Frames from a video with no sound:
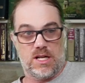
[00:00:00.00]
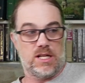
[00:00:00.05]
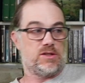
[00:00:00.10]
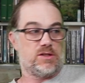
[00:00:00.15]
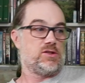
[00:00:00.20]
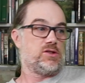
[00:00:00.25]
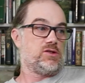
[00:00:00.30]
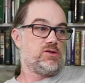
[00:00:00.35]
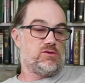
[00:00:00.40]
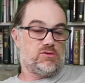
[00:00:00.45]

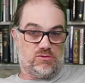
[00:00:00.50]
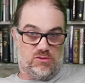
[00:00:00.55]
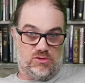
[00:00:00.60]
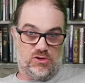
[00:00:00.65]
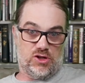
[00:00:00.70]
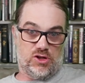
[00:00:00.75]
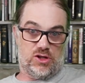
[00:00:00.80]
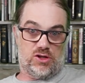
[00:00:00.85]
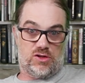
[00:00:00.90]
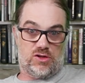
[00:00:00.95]
It's
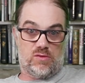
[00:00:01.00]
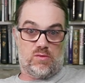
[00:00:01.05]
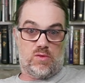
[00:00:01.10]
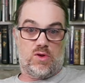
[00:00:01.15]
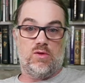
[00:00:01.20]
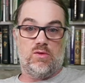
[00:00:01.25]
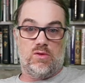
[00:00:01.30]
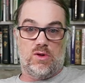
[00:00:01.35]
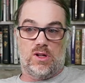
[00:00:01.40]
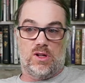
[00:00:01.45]
just the
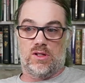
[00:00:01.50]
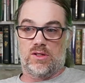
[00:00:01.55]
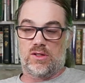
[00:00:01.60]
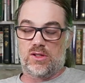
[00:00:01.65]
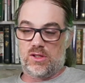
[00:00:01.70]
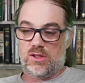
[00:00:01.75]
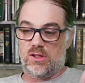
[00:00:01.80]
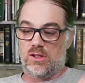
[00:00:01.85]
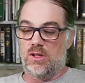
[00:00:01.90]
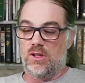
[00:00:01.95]

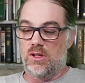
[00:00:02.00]
rules.